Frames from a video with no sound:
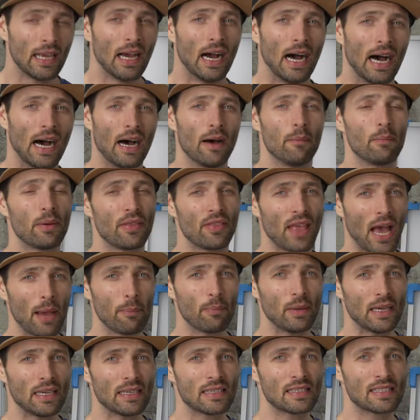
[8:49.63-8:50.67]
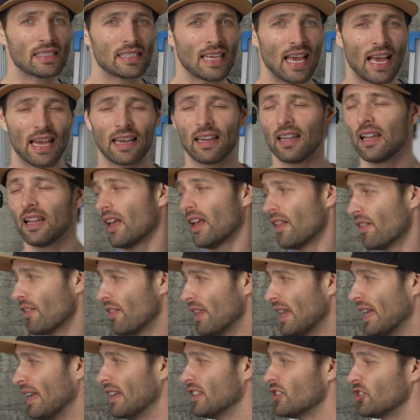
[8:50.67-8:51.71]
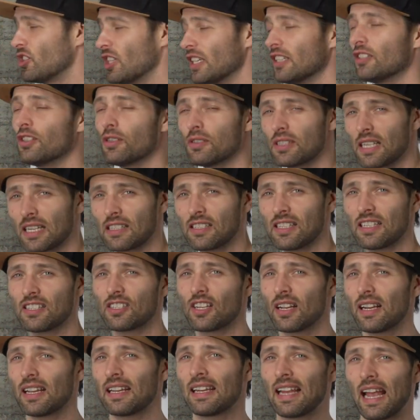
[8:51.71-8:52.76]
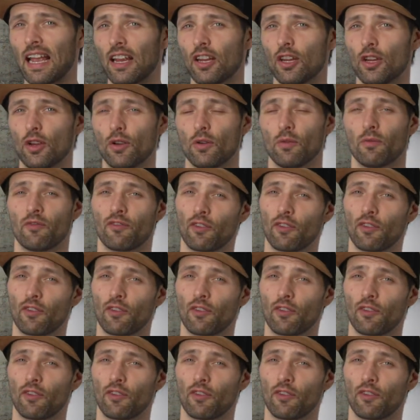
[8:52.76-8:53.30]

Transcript: Uh, but that being said, the G two sixty is going to get you